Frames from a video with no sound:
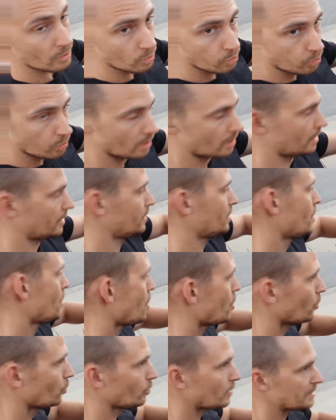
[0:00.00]
one,
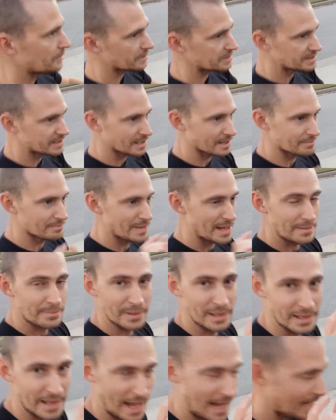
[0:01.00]
we would get
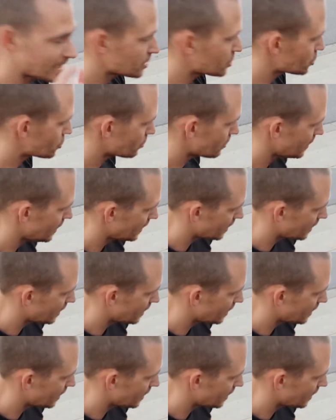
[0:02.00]
maybe an extra